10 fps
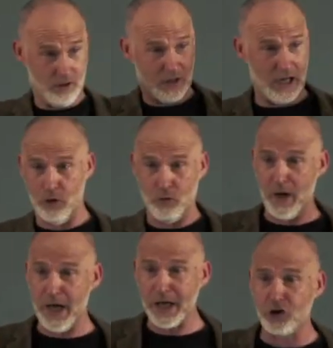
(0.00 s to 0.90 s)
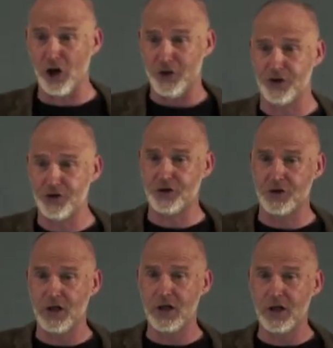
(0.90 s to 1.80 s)

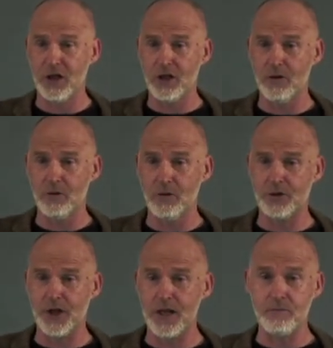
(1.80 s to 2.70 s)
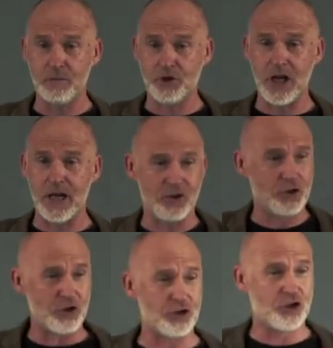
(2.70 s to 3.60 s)
outrageous that he, Jim's
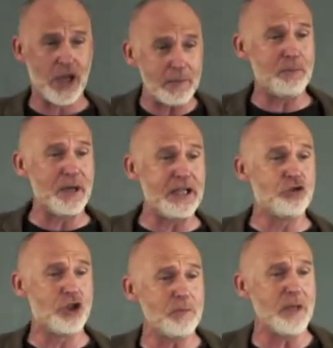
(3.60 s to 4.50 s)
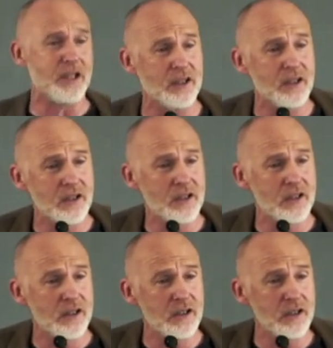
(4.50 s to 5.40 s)
just Jimmy being Jimmy,
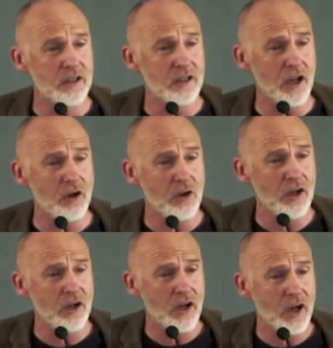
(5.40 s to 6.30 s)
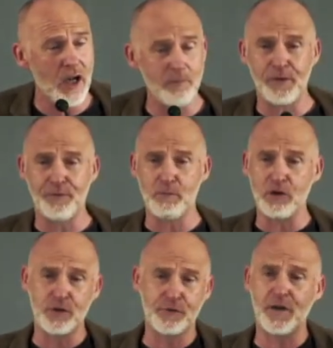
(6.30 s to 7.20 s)
you know? I'm the
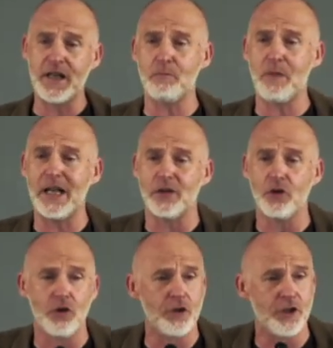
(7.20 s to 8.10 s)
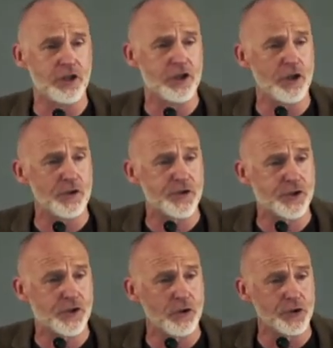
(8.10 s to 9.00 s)
most feared man in all the girls'
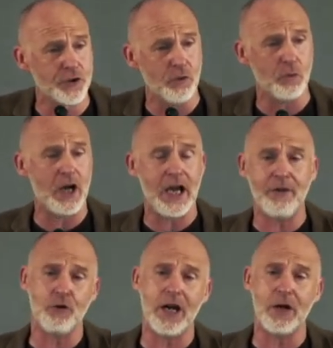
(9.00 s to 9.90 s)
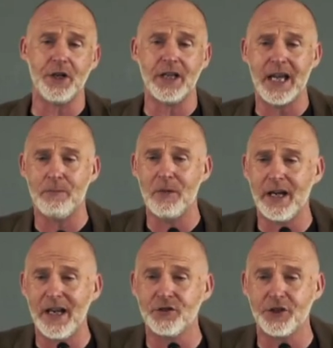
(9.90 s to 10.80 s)
schools, or whatever I want to get my
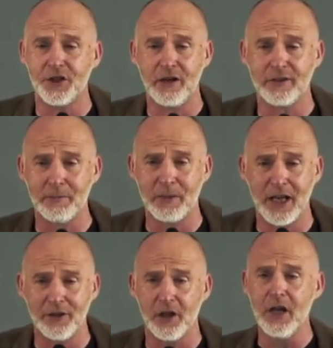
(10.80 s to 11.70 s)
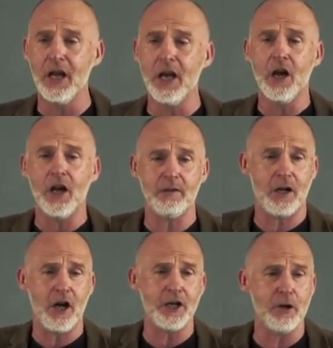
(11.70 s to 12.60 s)
hands on, I'll get my hand on.
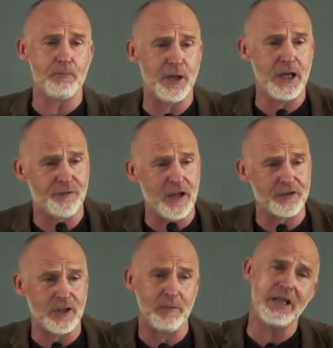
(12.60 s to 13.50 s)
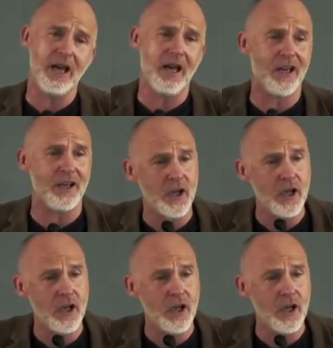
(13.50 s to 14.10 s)
Are you a paedophile, Jimmy? Yes.